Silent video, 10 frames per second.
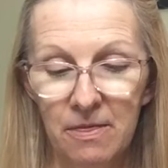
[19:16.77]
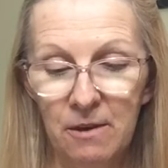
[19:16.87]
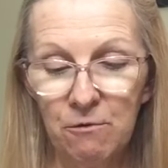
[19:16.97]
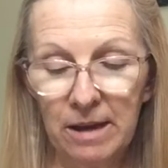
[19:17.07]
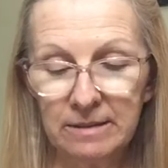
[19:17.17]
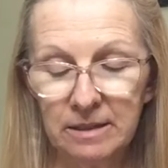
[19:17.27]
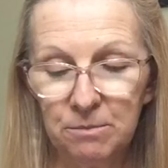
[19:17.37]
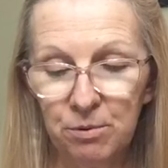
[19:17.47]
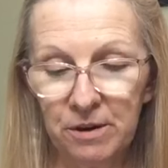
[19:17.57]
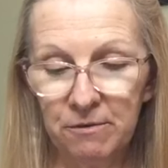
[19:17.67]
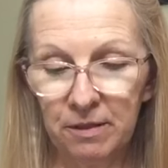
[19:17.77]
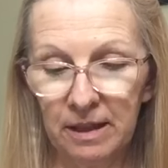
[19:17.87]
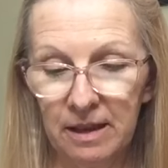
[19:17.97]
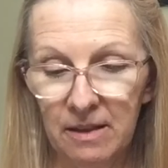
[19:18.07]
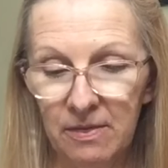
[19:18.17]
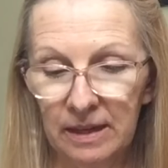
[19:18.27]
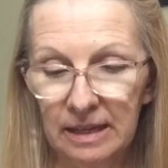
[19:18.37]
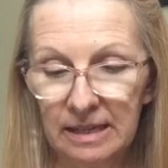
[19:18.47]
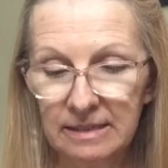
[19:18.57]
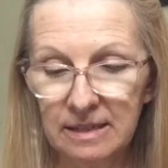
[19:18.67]
They rested briefly, then
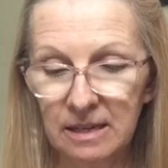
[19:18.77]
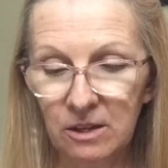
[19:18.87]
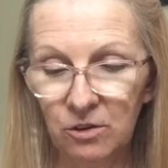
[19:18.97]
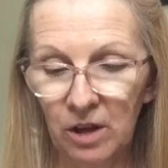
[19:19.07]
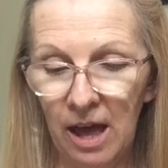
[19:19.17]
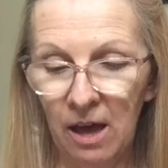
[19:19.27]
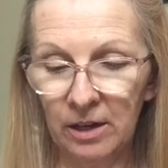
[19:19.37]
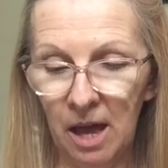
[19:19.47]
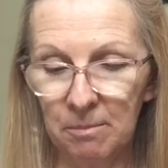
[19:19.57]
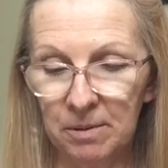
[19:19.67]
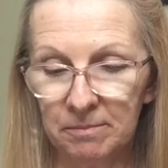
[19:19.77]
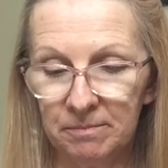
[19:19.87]
continued on up.